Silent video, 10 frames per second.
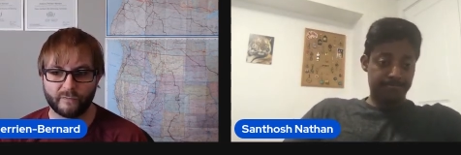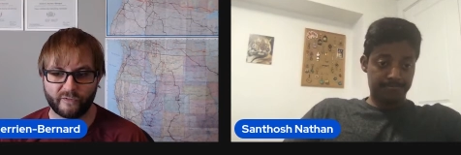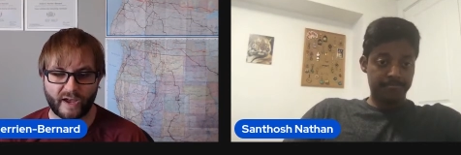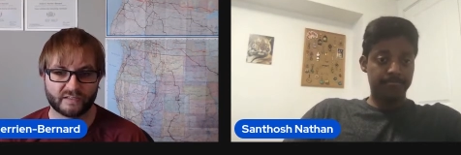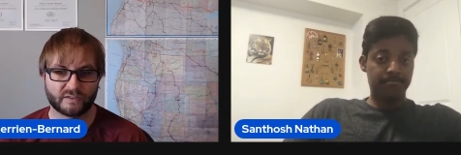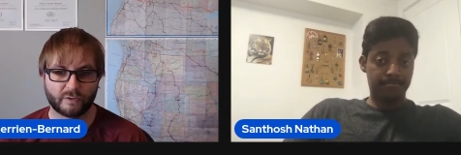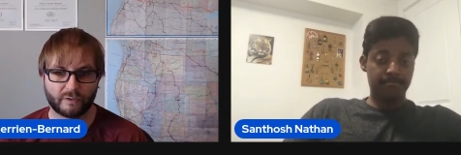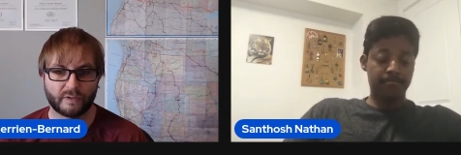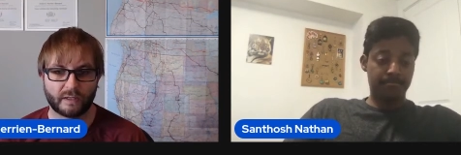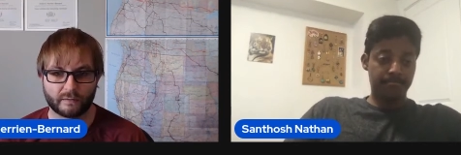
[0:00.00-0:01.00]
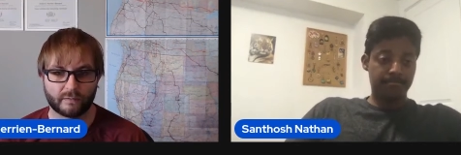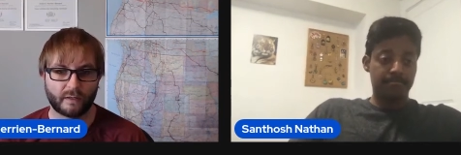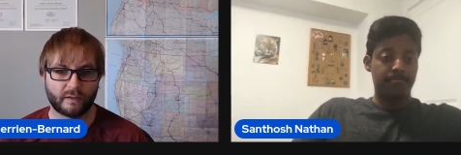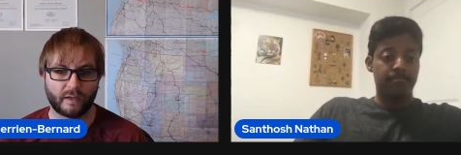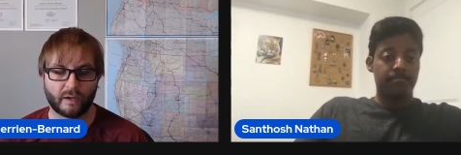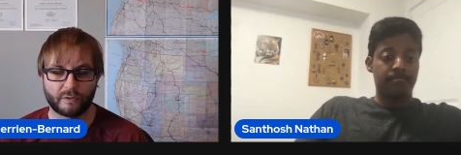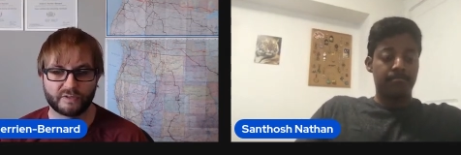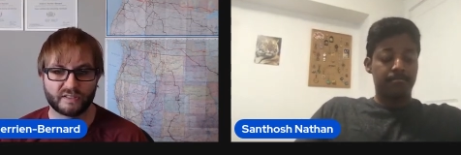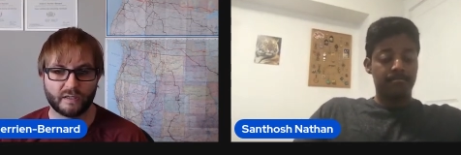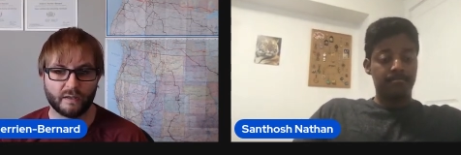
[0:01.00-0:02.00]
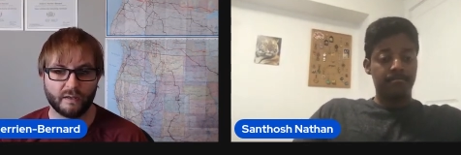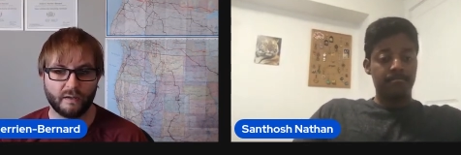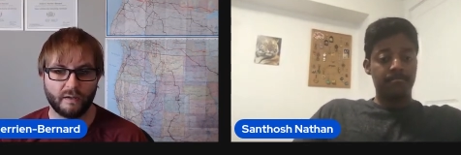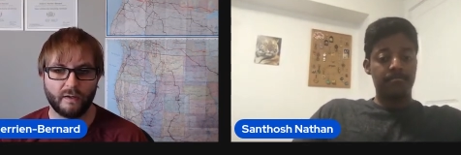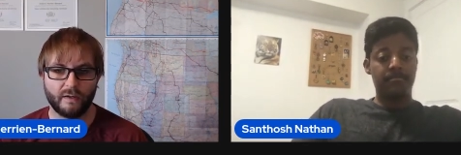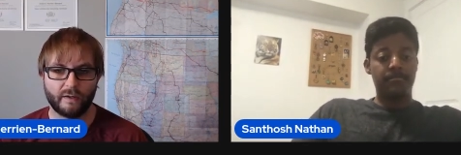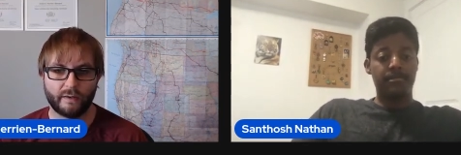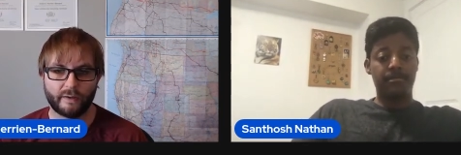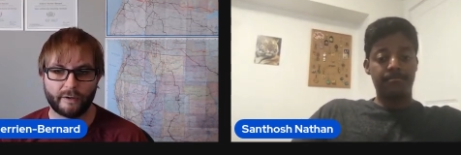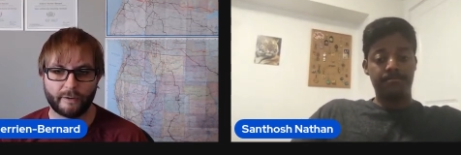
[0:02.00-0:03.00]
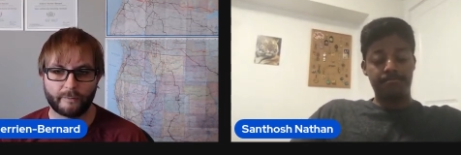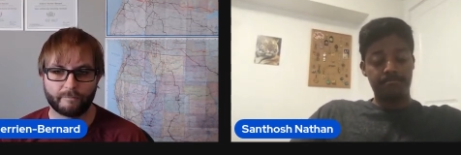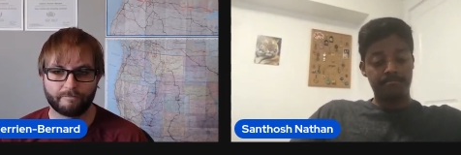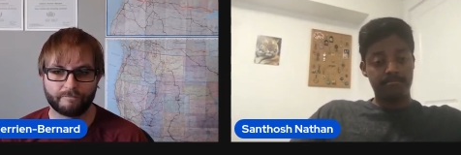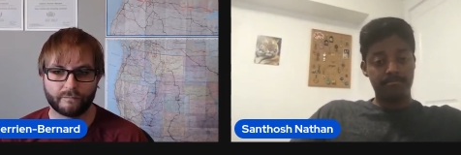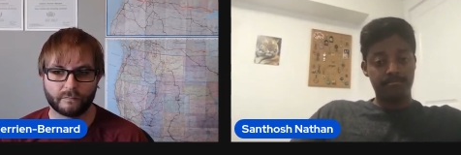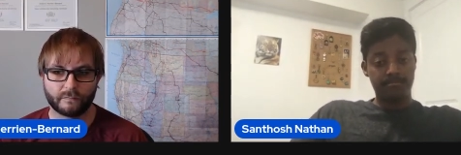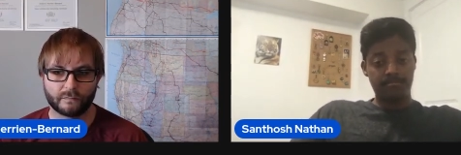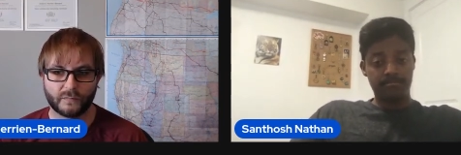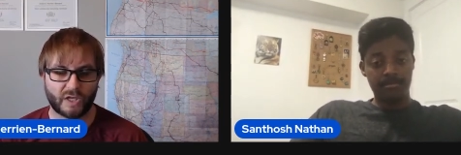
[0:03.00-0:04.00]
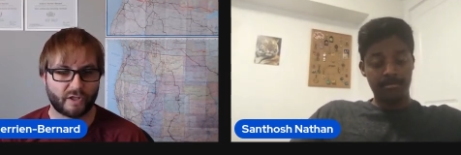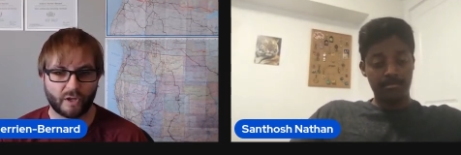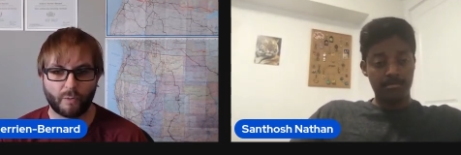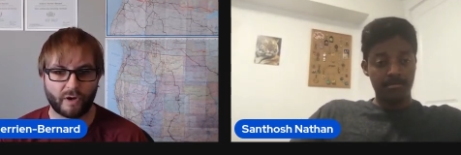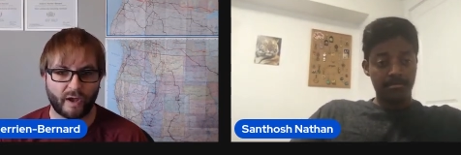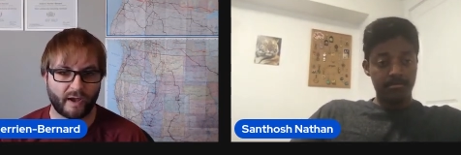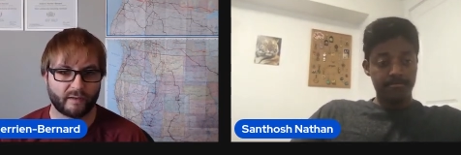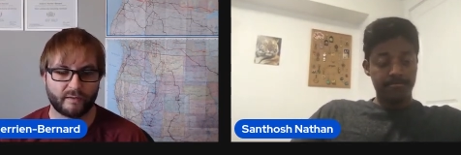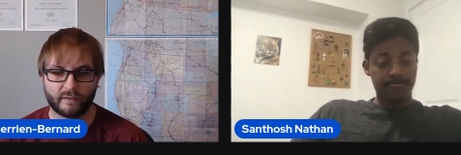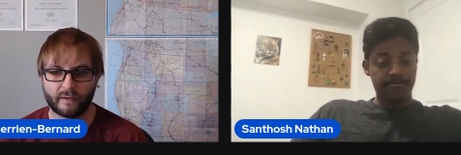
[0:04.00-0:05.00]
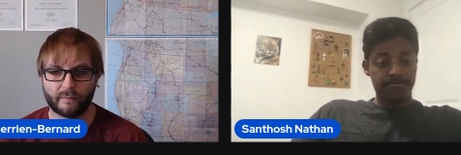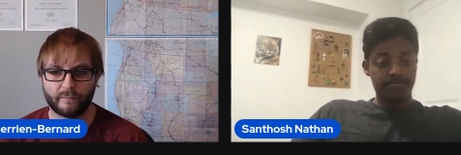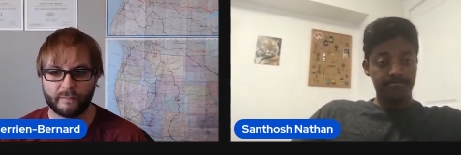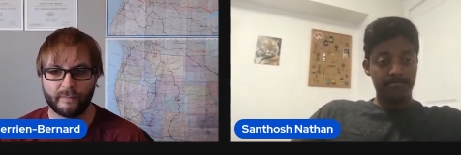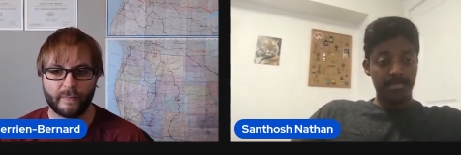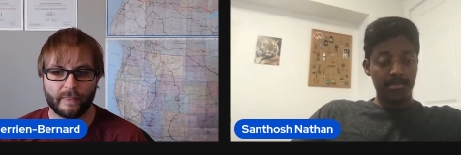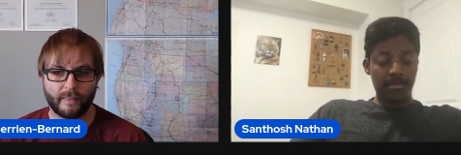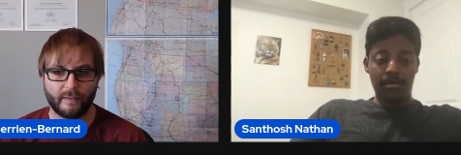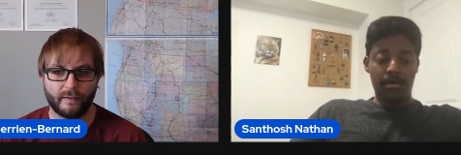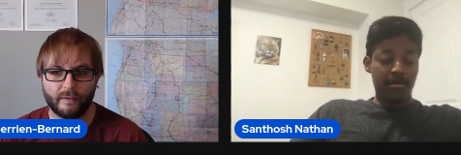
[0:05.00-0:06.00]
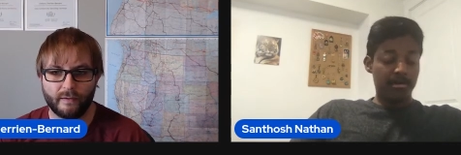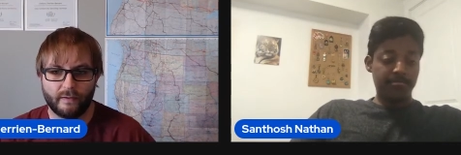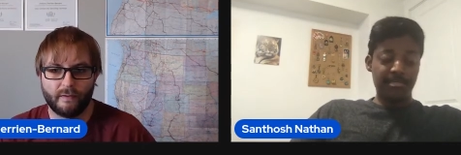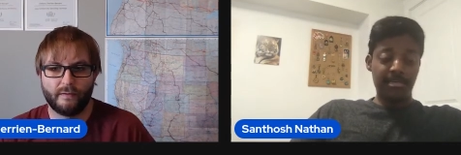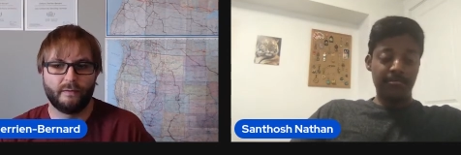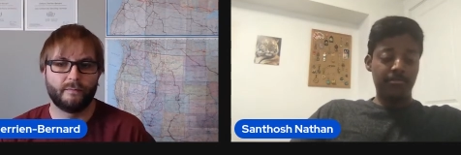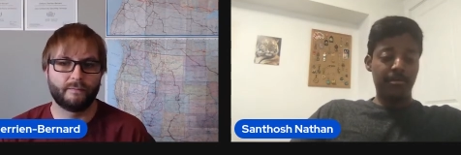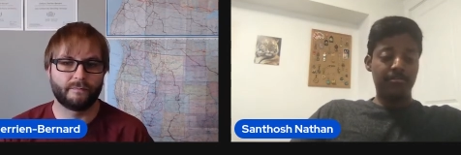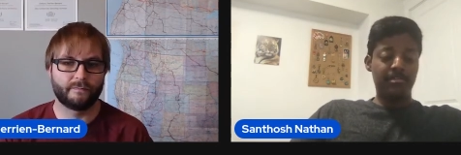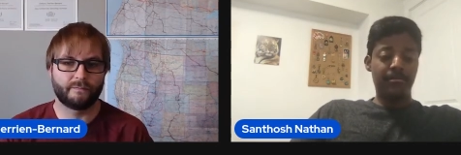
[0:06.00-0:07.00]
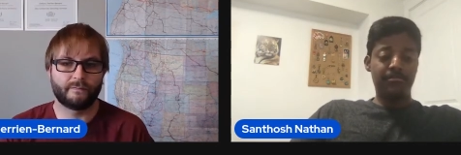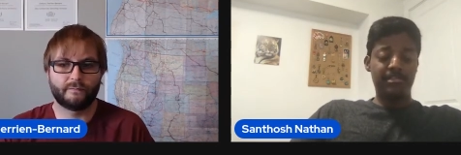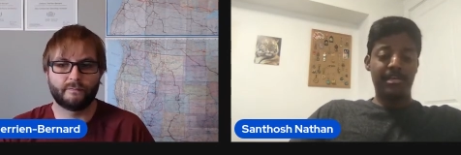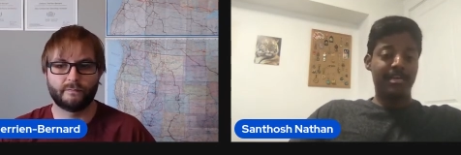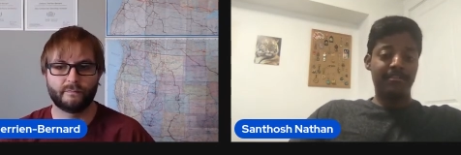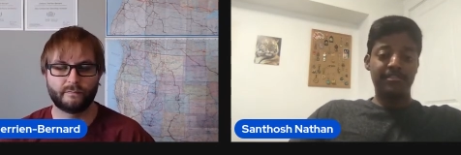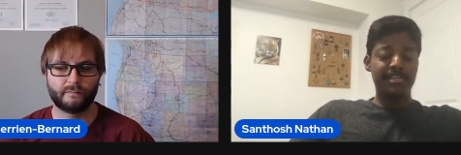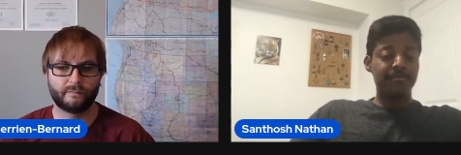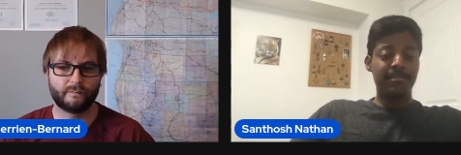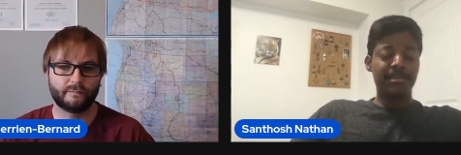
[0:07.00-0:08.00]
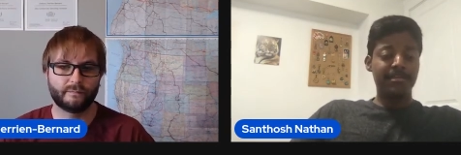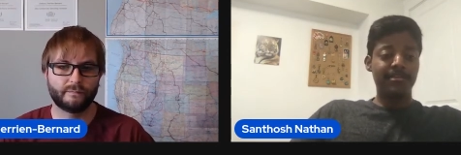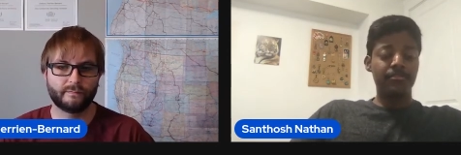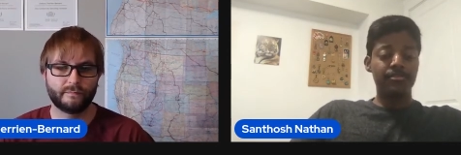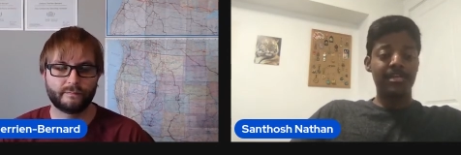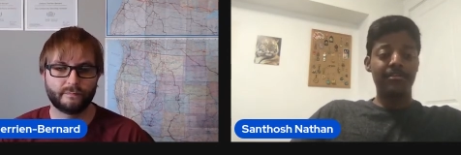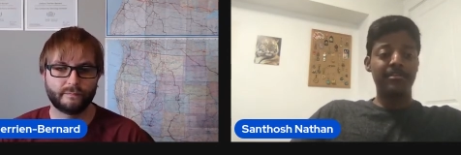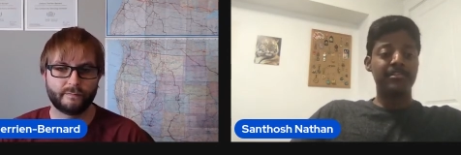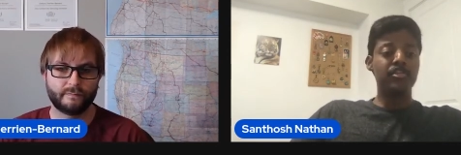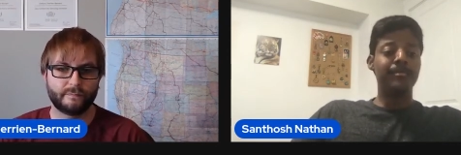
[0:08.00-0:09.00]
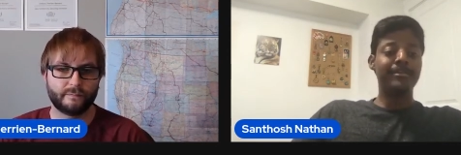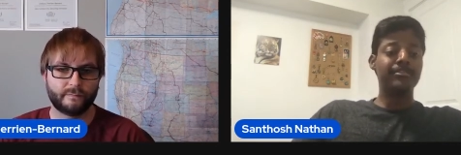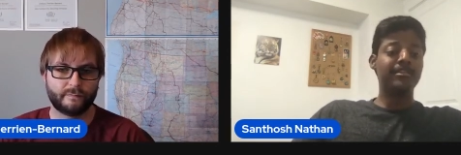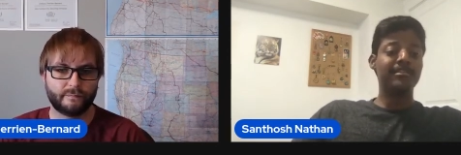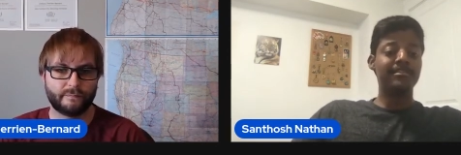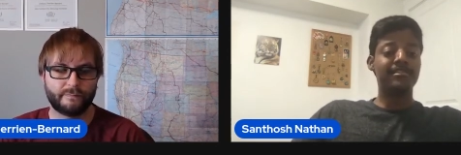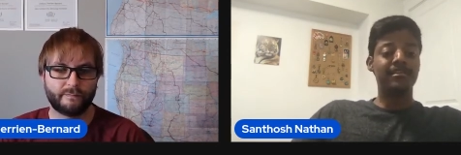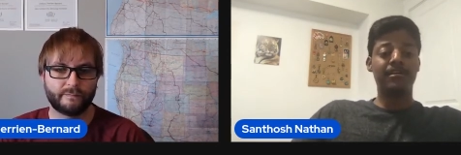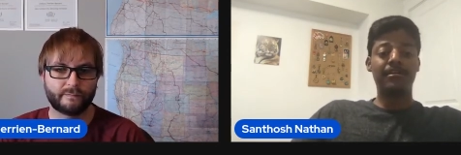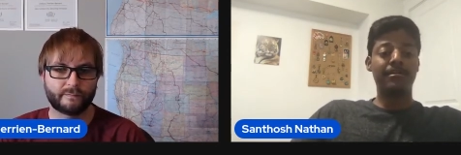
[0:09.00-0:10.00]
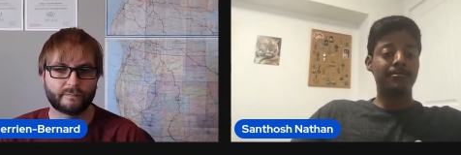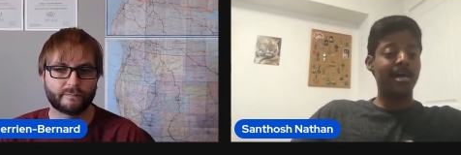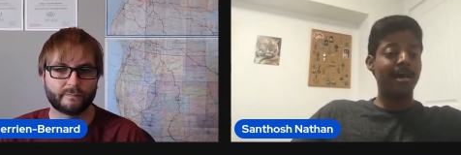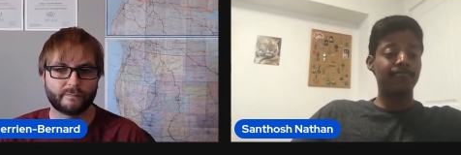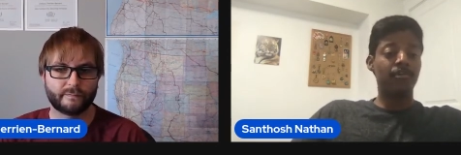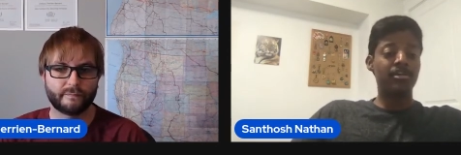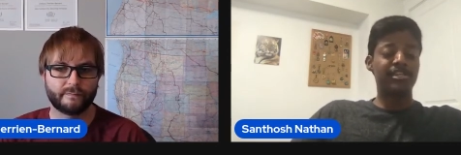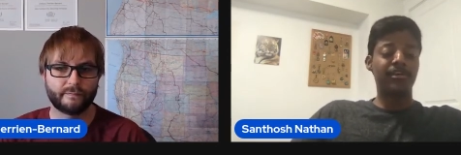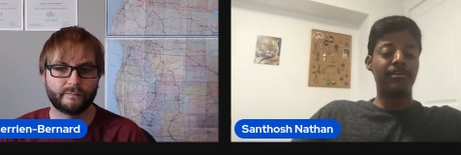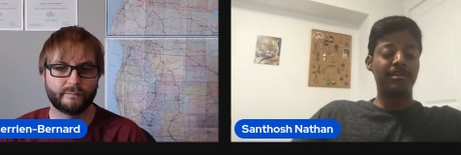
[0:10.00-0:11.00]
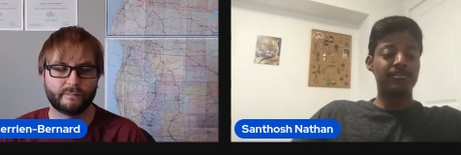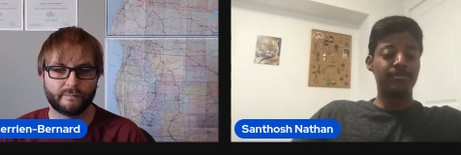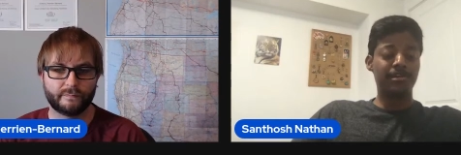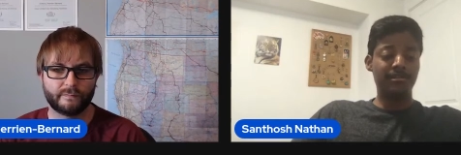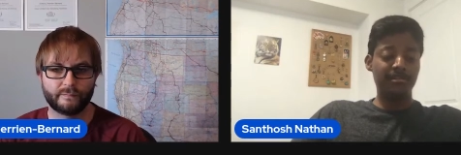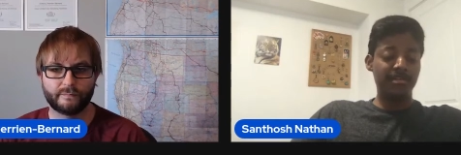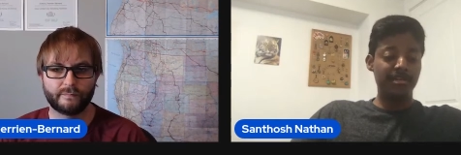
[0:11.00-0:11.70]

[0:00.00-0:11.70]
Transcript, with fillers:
Speaker 1: faster than in the inner city. Yeah. Um, anything you want to
Speaker 2: add? Um, yeah, no, I would, I would say kind of the same thing, like those areas that you mentioned. Uh, I'm going to add Rosscarrock as well.